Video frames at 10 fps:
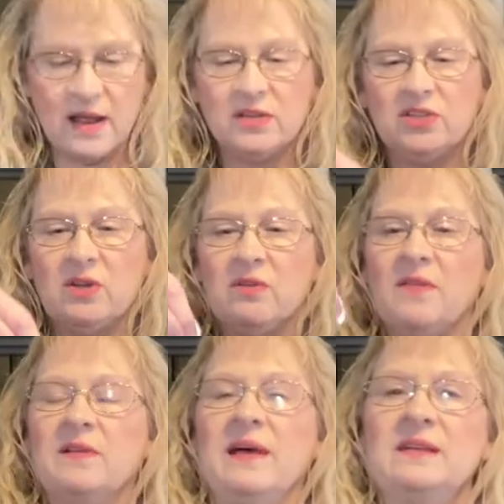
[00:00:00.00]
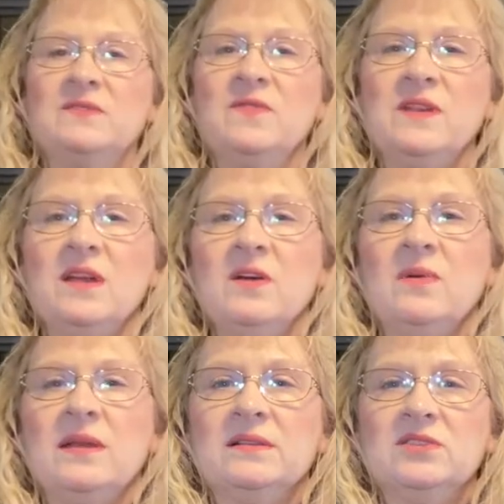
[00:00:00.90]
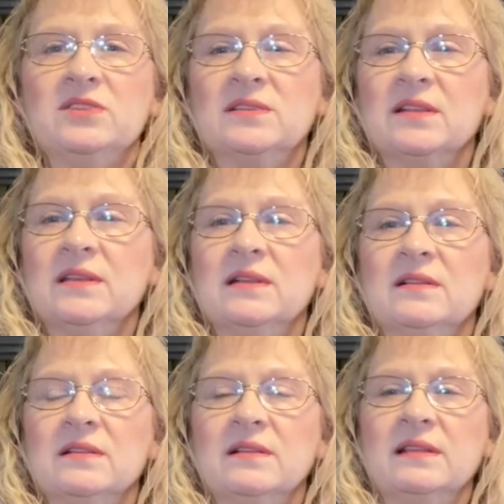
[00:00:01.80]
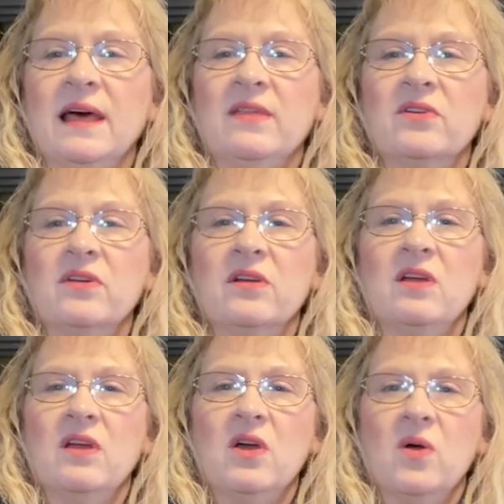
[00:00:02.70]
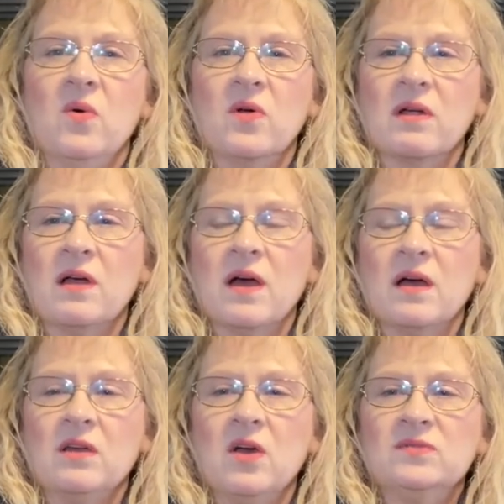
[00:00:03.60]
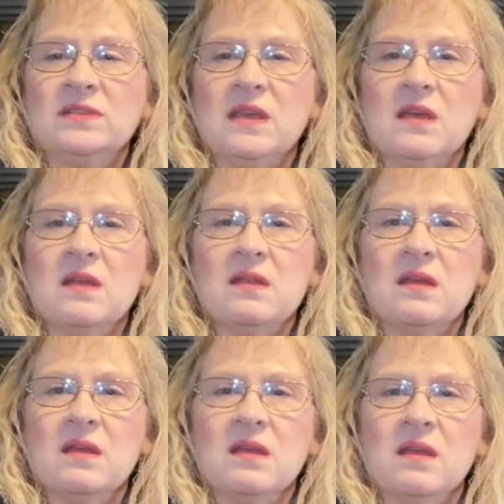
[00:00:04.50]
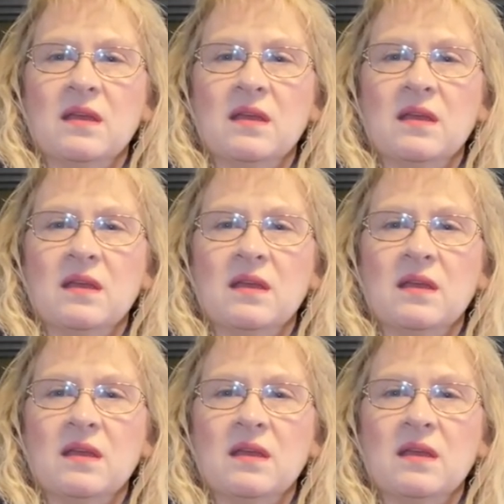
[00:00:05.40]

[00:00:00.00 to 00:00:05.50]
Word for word: one I showed on the last video. It's just a little leather or a goat skin